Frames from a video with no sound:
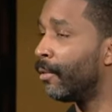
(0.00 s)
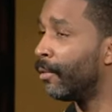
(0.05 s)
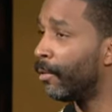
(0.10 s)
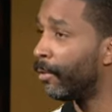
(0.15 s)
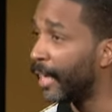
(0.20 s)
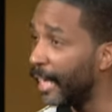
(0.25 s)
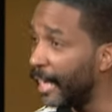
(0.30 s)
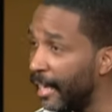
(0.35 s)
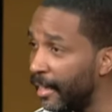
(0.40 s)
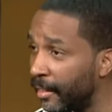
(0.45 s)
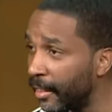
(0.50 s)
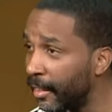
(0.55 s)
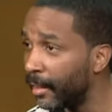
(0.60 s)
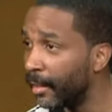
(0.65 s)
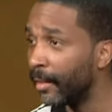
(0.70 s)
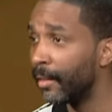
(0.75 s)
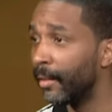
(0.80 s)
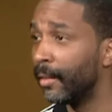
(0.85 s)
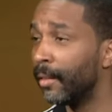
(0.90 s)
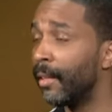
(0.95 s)
Reason,
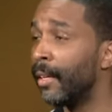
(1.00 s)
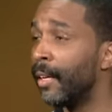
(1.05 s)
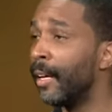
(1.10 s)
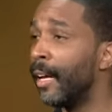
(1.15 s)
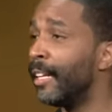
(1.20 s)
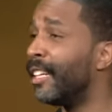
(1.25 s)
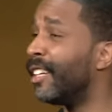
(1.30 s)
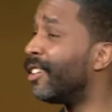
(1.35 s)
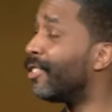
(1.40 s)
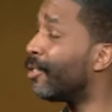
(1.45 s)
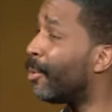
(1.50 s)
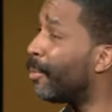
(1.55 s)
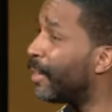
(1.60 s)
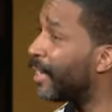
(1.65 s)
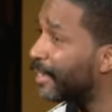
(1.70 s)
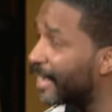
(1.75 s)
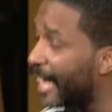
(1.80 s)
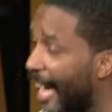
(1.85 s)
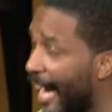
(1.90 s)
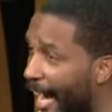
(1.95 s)
I'm throwing the
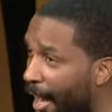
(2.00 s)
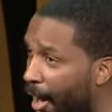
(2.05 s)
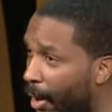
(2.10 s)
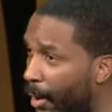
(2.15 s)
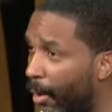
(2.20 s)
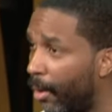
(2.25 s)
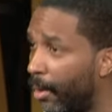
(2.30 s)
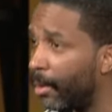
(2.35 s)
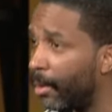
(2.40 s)
towel.